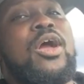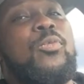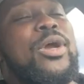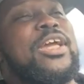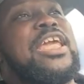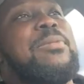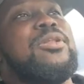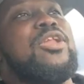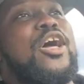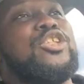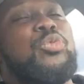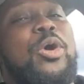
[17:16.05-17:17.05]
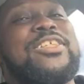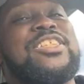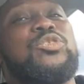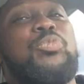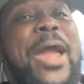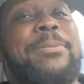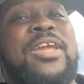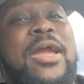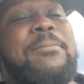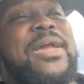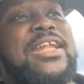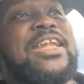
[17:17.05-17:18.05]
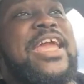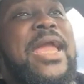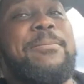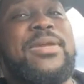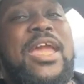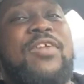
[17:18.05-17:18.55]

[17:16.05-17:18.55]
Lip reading: when Hakeem Olajuwon swept him in the NBA